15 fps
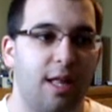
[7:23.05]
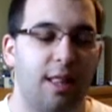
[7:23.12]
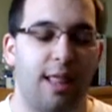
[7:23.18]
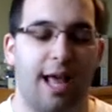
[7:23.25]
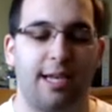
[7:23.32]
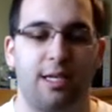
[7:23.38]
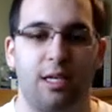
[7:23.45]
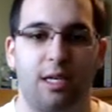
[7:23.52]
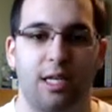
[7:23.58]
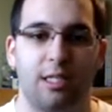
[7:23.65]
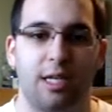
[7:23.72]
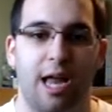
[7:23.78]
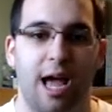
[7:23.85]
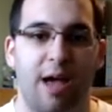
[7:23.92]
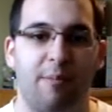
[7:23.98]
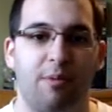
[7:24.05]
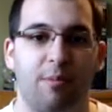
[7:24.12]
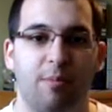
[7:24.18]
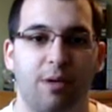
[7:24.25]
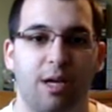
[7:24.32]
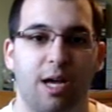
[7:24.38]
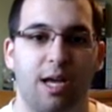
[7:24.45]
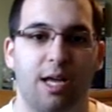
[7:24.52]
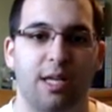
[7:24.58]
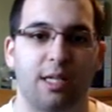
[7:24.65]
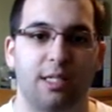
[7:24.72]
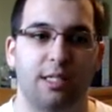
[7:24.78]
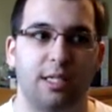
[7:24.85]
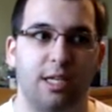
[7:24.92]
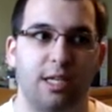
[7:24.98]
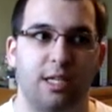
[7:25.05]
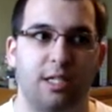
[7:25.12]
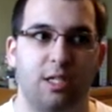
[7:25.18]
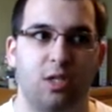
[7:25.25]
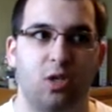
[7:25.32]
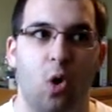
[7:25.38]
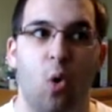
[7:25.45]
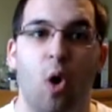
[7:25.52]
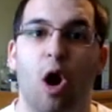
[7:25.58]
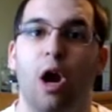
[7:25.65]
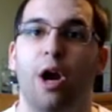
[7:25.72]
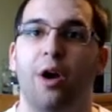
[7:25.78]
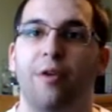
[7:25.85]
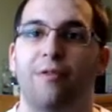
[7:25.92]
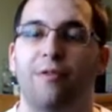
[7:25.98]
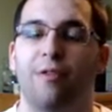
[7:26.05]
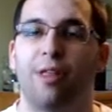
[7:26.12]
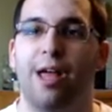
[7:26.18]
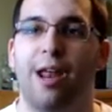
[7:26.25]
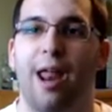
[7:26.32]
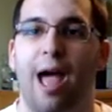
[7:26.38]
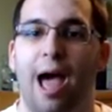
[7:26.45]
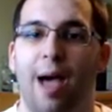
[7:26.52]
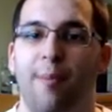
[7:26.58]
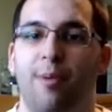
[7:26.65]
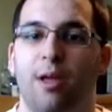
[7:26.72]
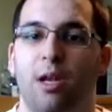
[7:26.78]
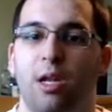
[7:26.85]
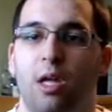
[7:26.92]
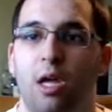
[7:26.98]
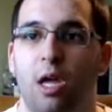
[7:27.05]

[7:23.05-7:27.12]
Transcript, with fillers: that doesn't happen because it's so hard for that to happen